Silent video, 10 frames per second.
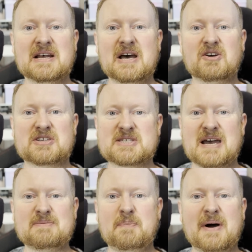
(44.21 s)

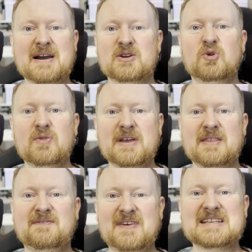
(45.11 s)
Cyberpunk and all the
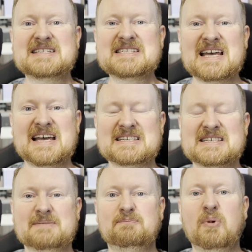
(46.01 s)
other
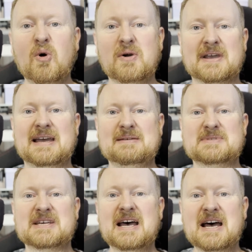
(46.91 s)
fantastic board games,